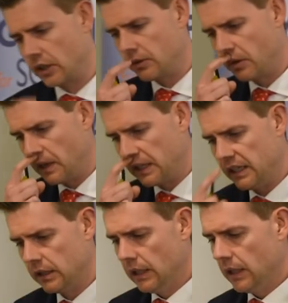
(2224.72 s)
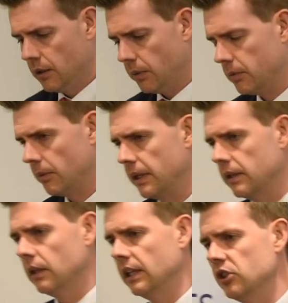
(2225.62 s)
don't already
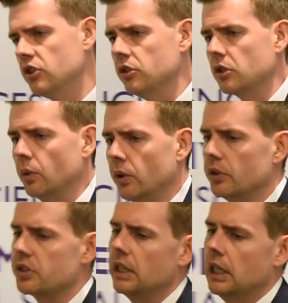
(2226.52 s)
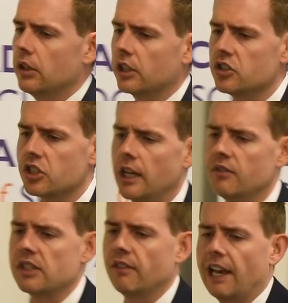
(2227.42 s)
probably lead you towards. The
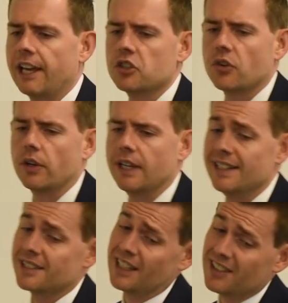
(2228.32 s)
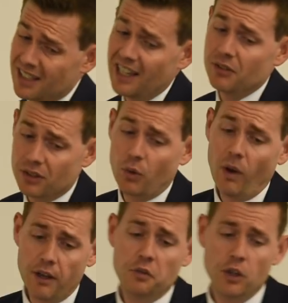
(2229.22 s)
Conservative electorate is in
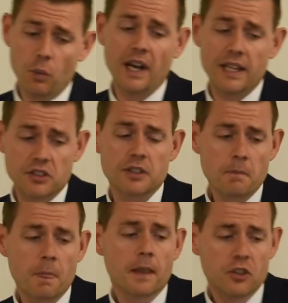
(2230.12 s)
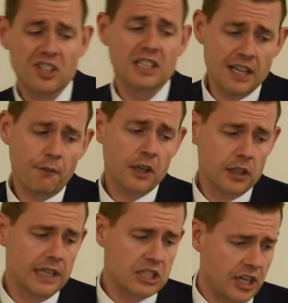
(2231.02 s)
quite a few ways
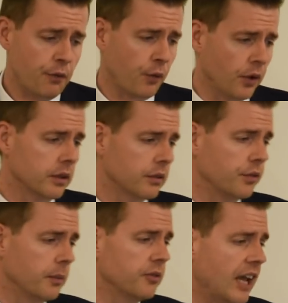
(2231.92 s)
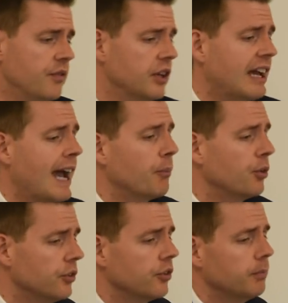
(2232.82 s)
significantly different from David
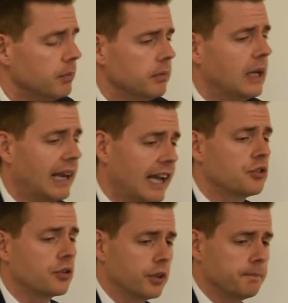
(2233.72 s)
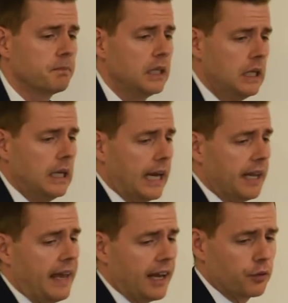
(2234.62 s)
Cameron's electorate.
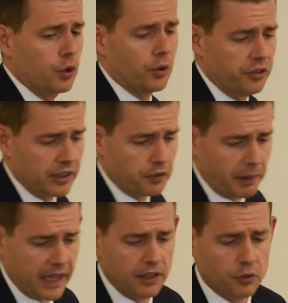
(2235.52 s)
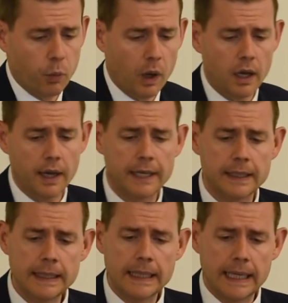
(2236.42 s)
And that, of course, explains why